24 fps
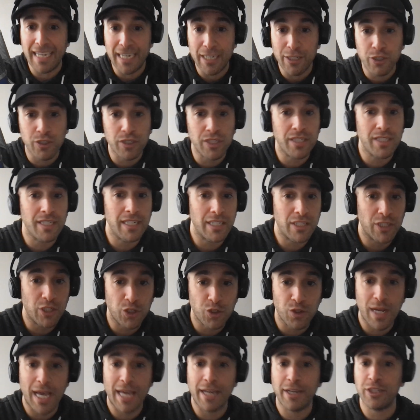interesting
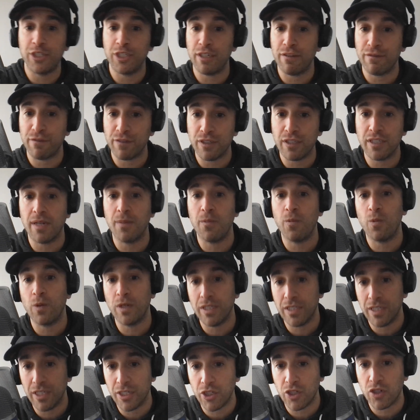strategy for
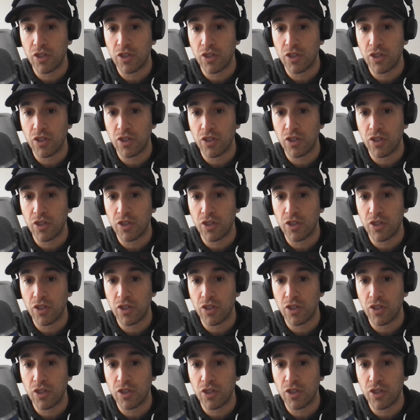someone to